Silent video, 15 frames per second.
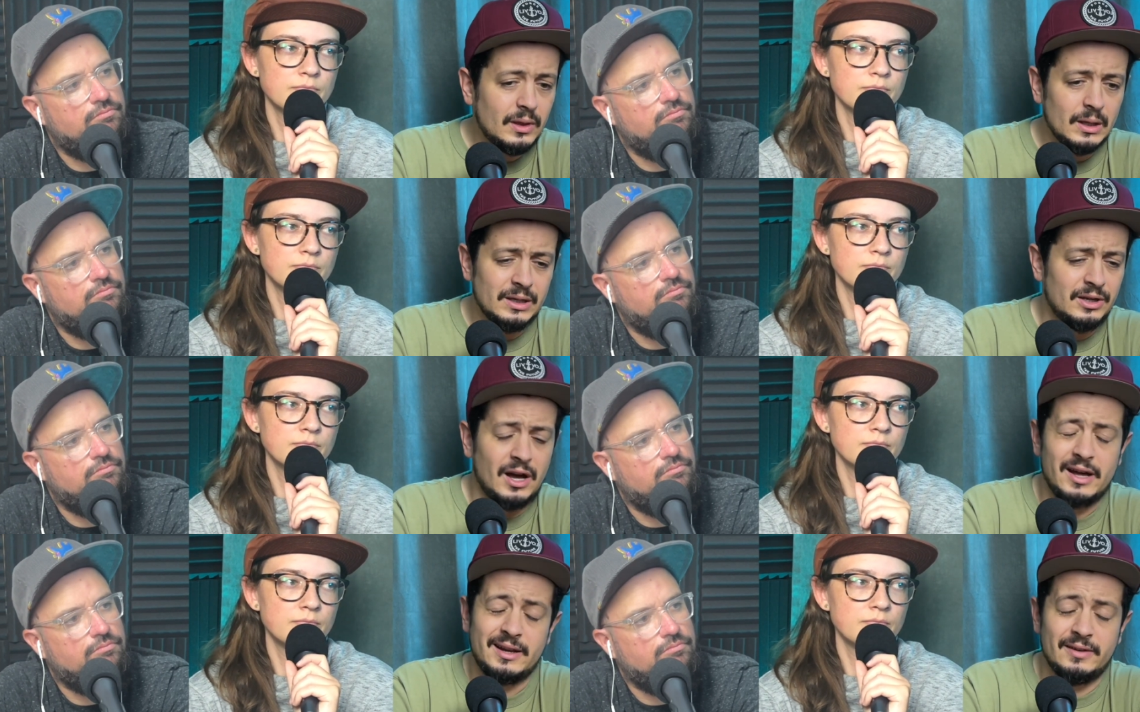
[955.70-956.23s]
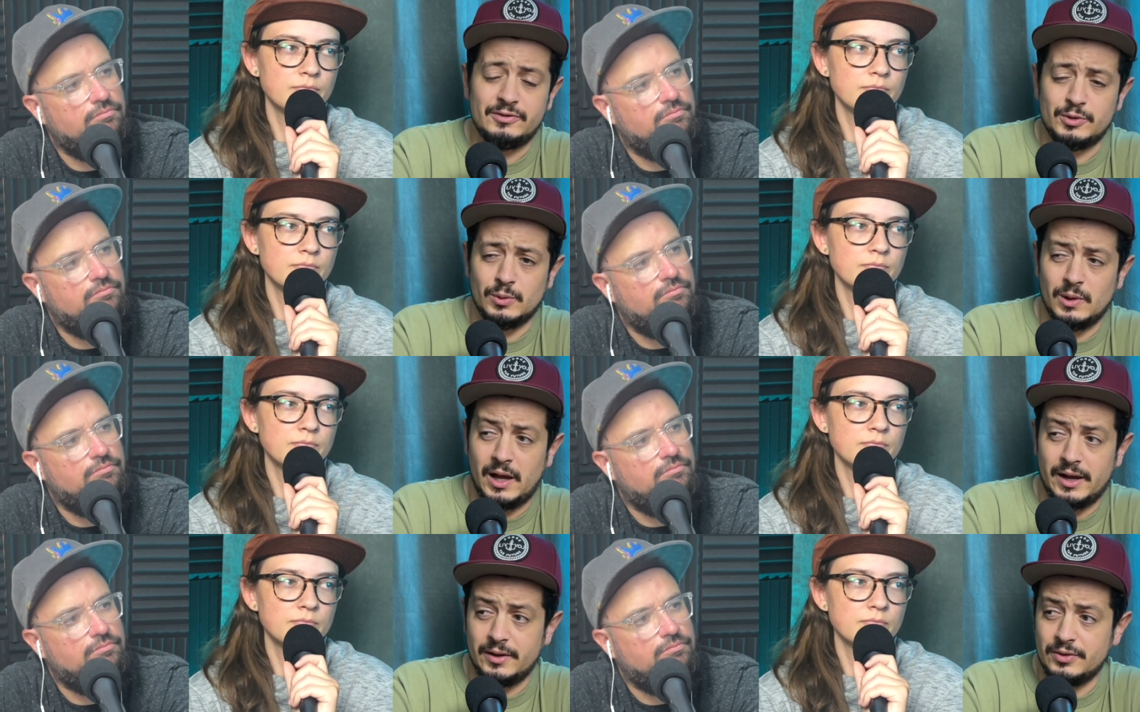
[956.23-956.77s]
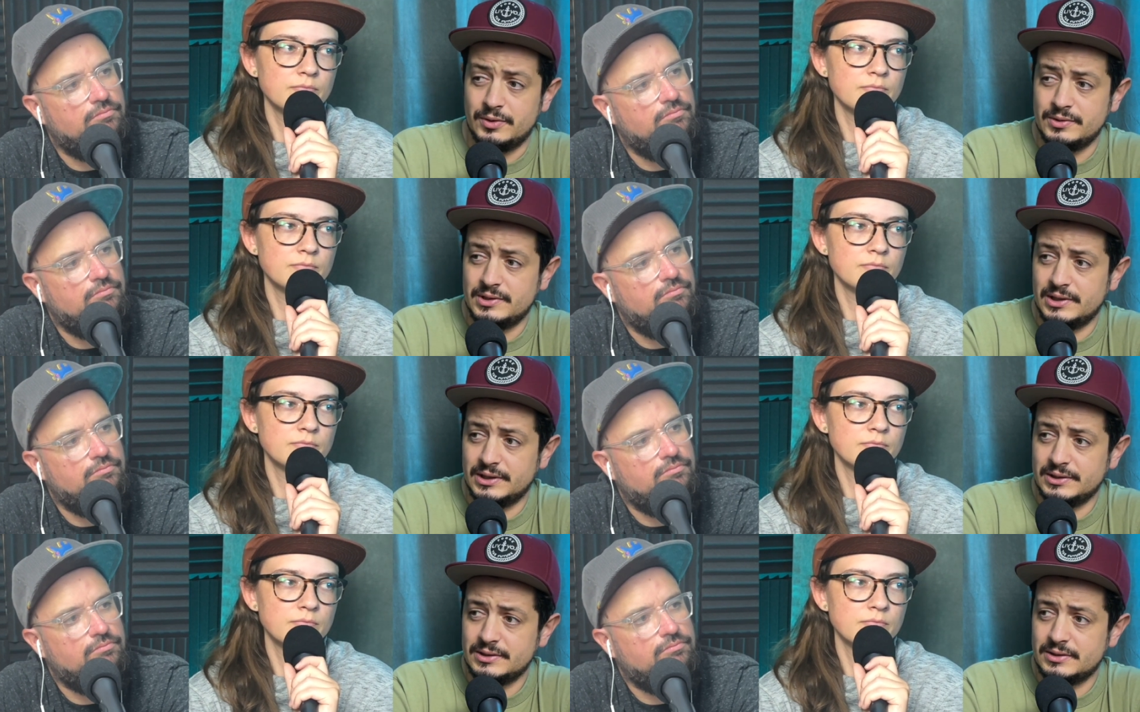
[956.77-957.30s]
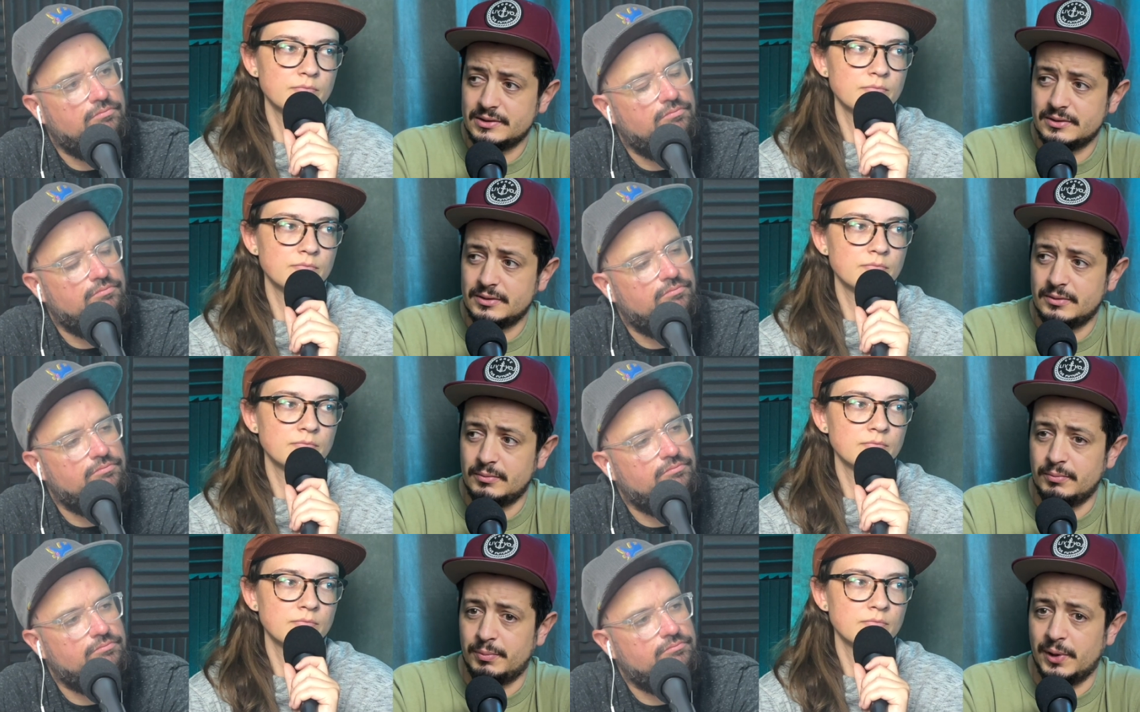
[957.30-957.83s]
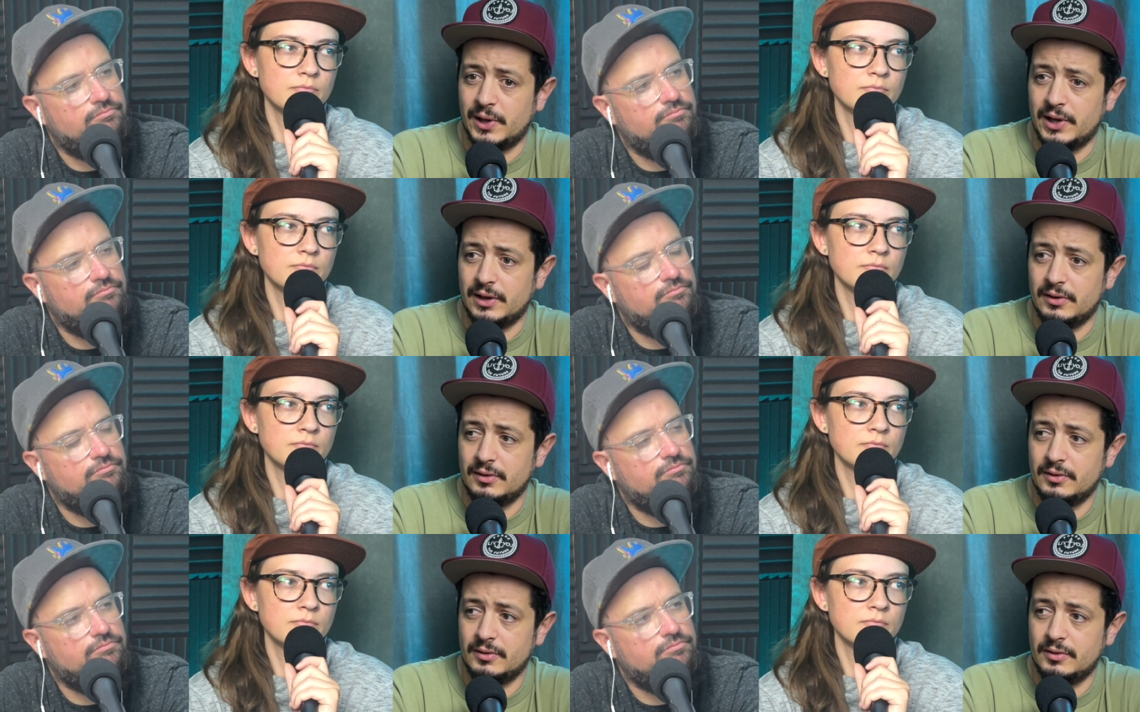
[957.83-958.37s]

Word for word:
Speaker 1: not have to rely on those things, but